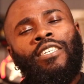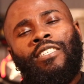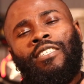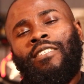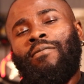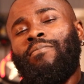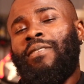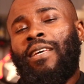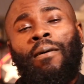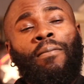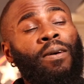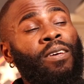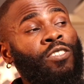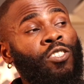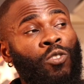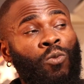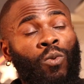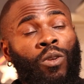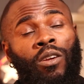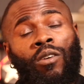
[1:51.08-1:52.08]
Sometimes I
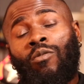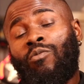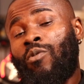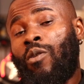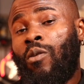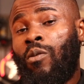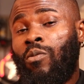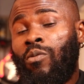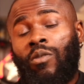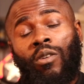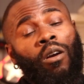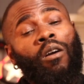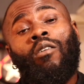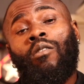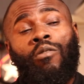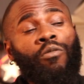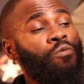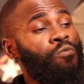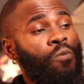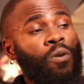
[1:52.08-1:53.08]
just want to
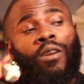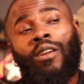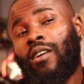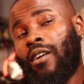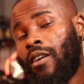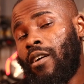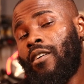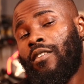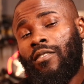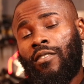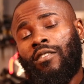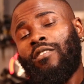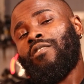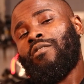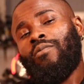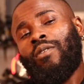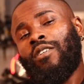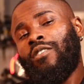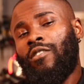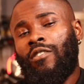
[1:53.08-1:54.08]
go run and gun
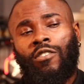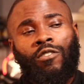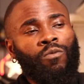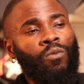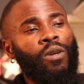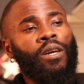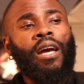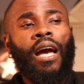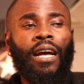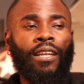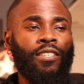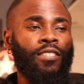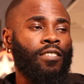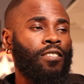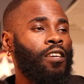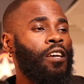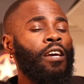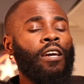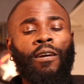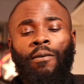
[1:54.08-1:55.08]
situations where I
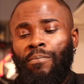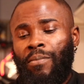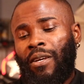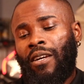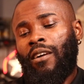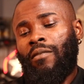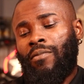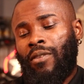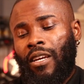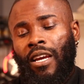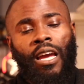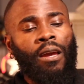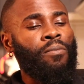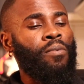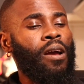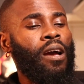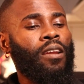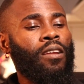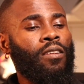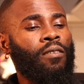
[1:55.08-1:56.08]
just pick up the
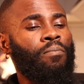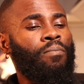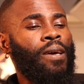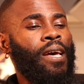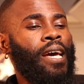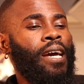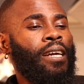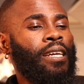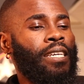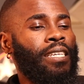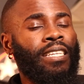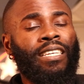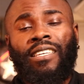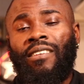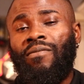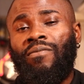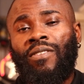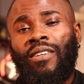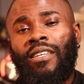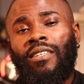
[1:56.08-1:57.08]
camera out of the bag in an
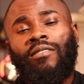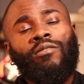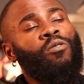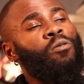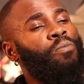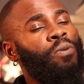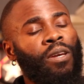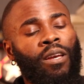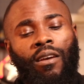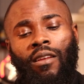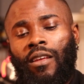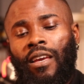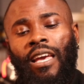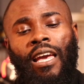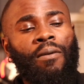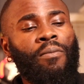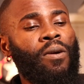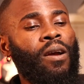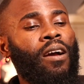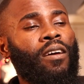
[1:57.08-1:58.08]
event, or pick out a
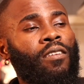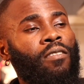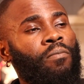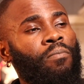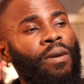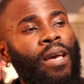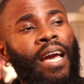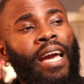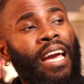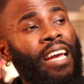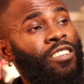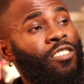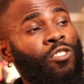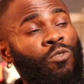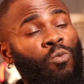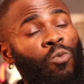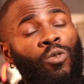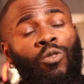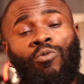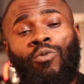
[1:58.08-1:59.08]
camera out of the bag and
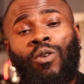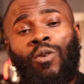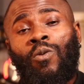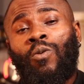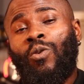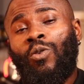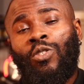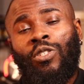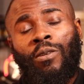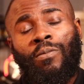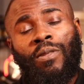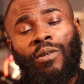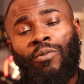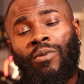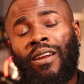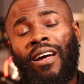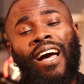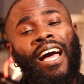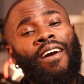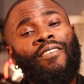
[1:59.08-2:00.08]
just want to record something
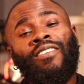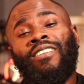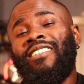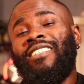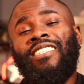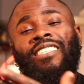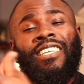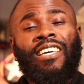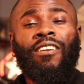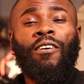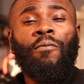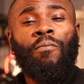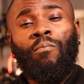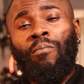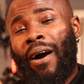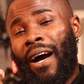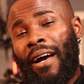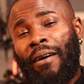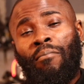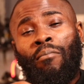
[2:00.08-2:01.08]
without having to set up
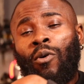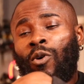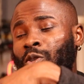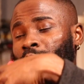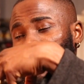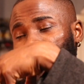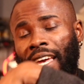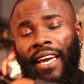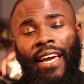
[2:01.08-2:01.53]
my Mosley